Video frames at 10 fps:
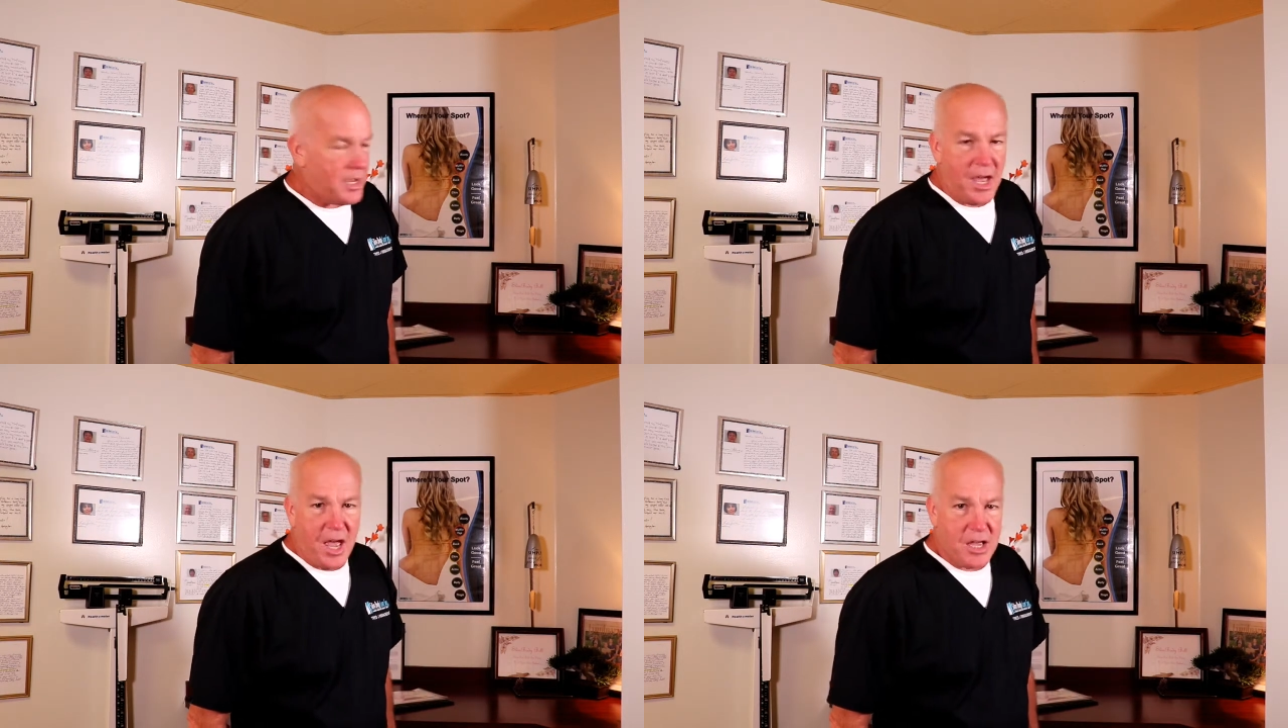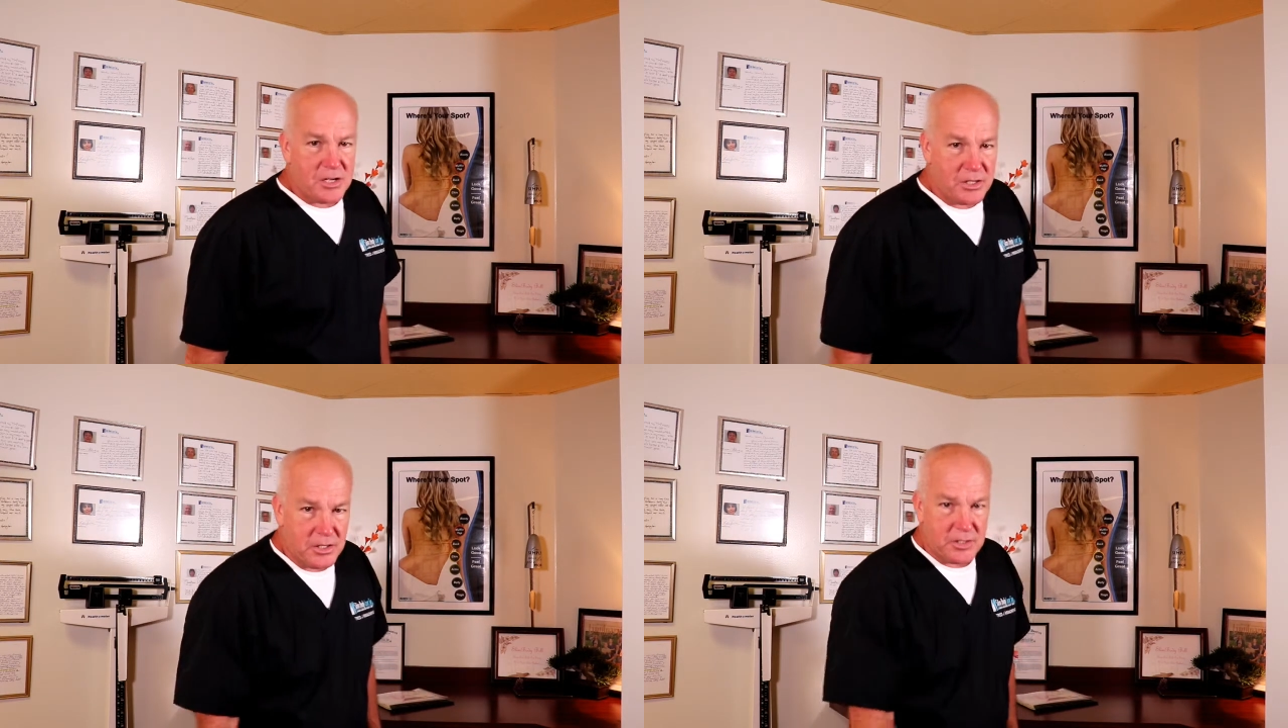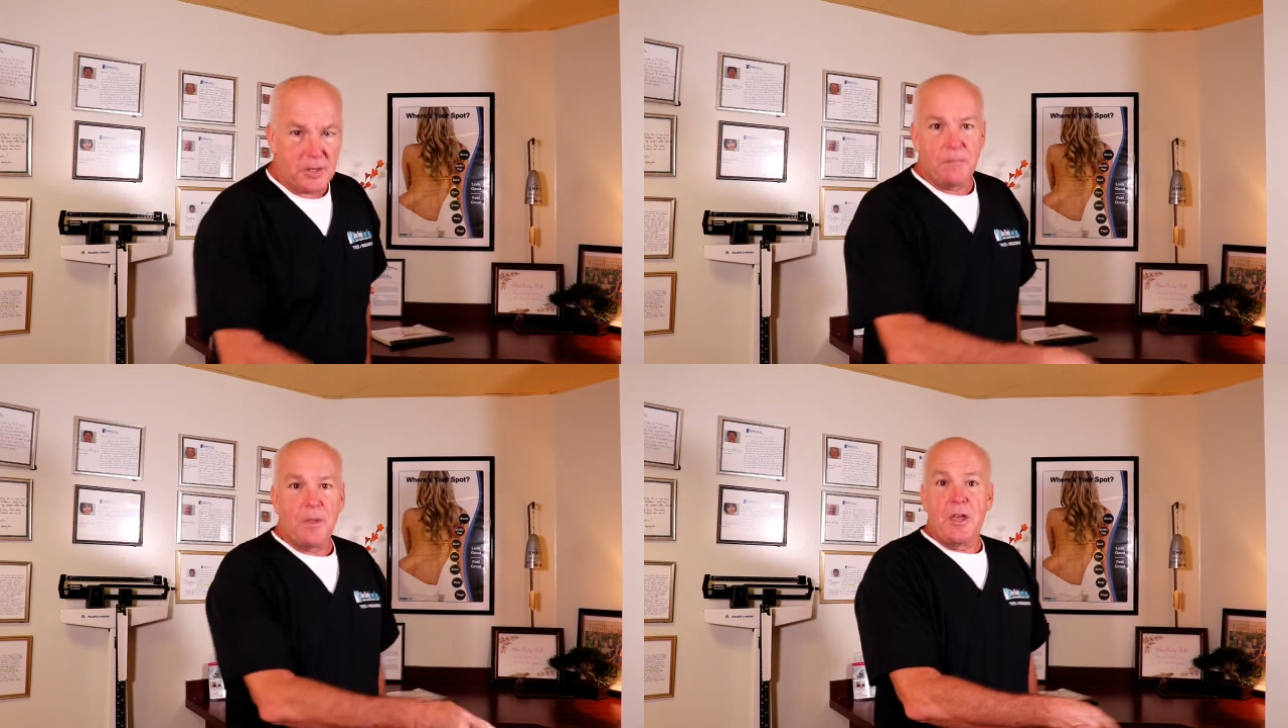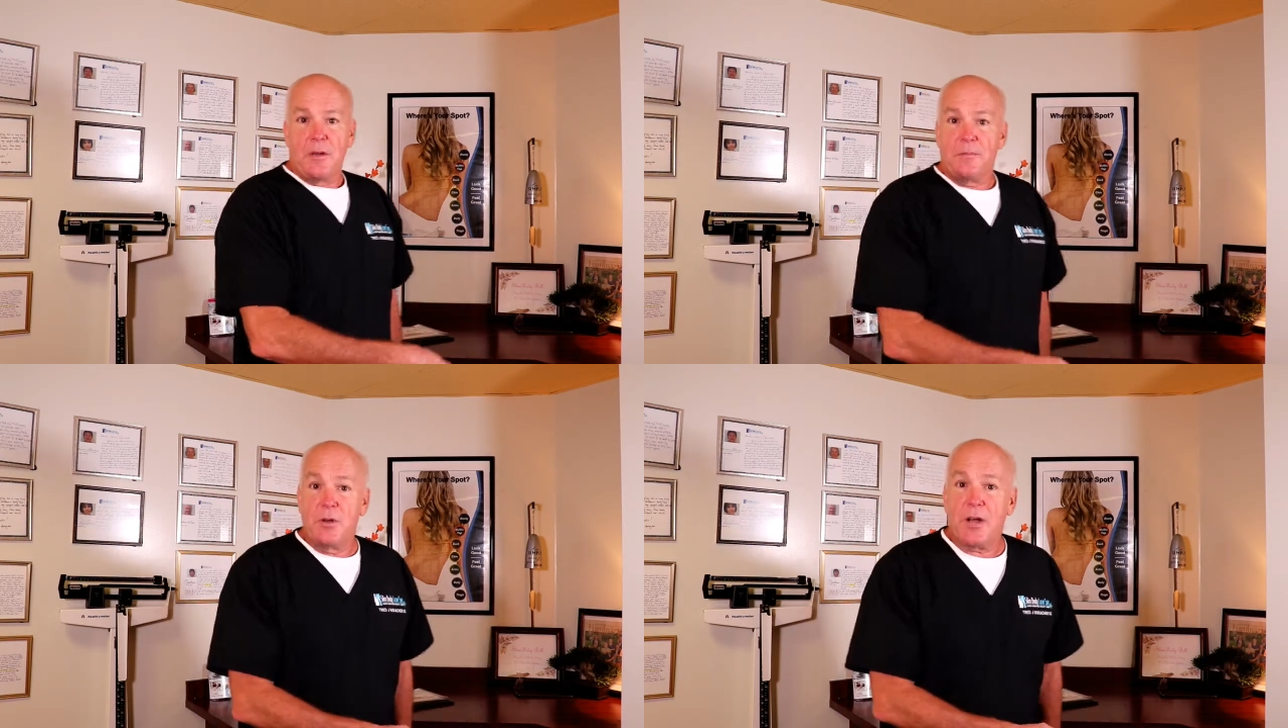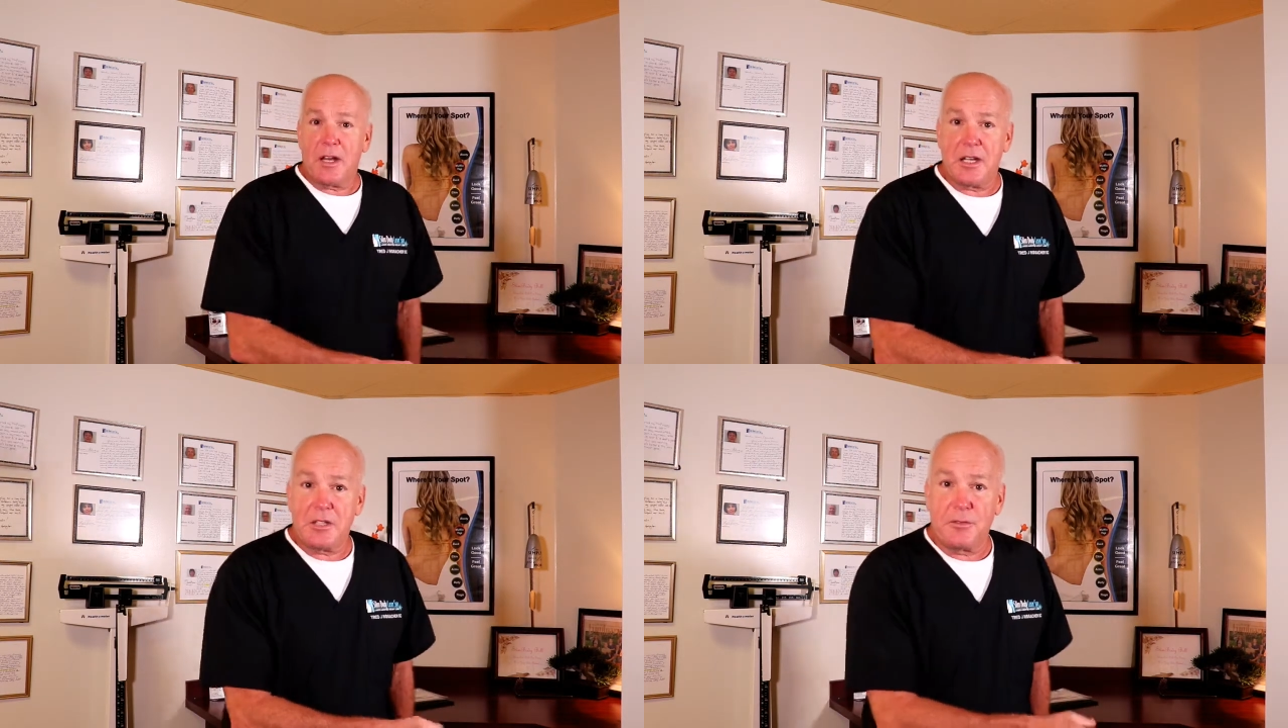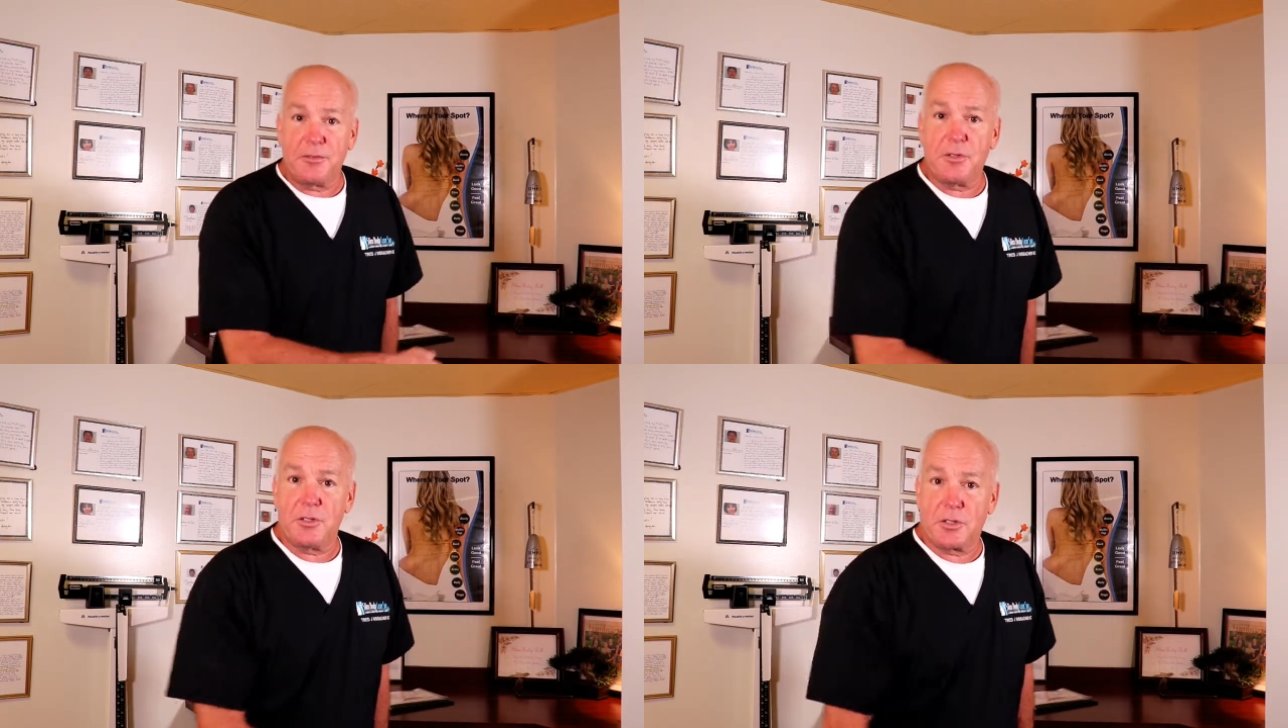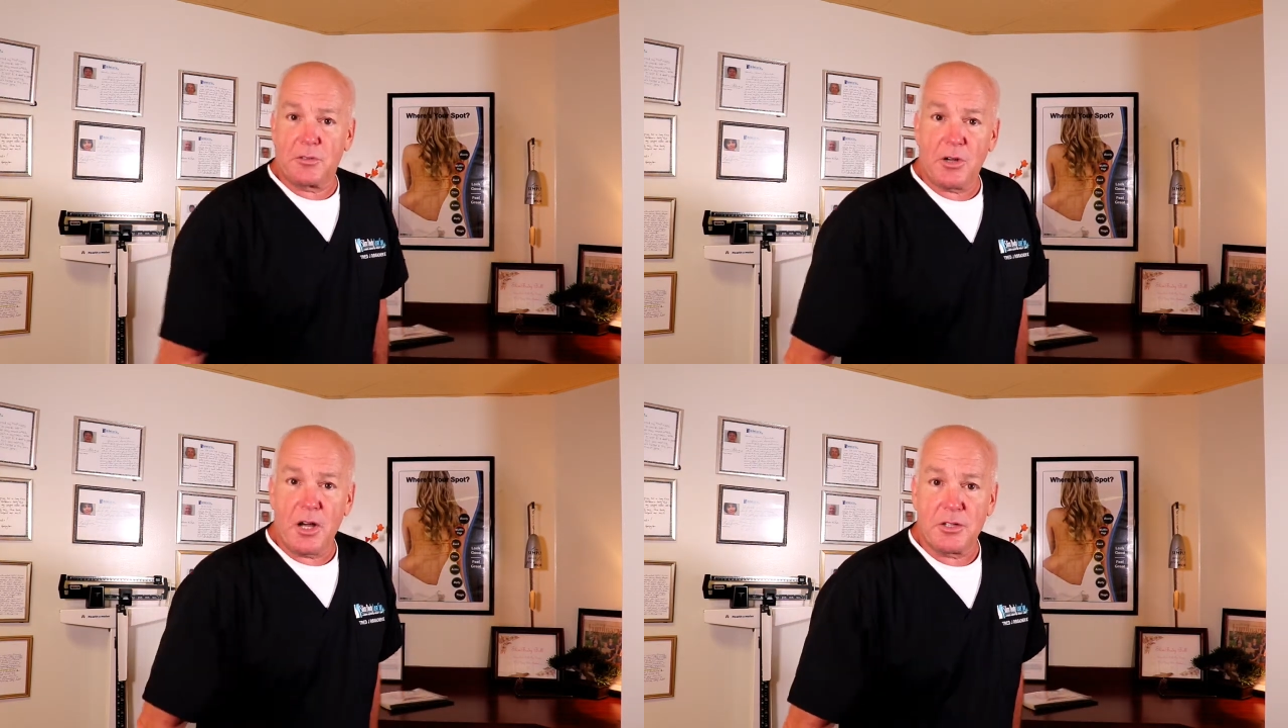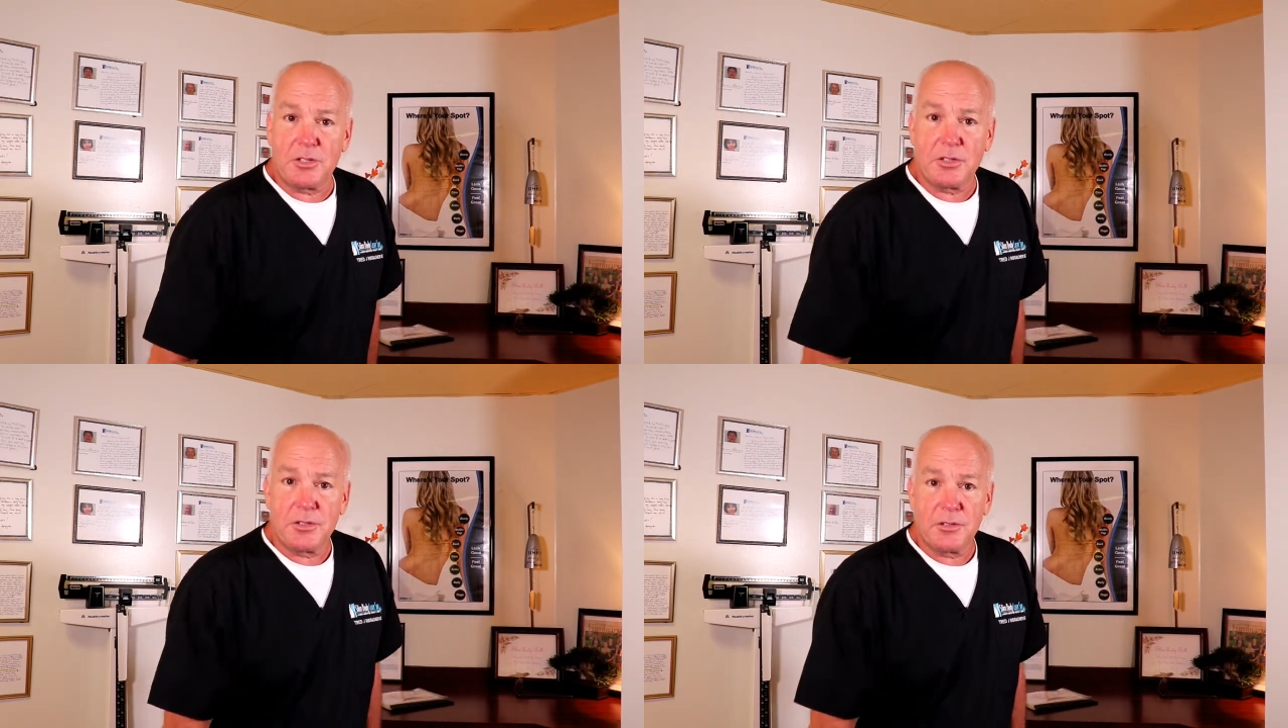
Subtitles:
hey, she goes, you got to eat the food in the garage.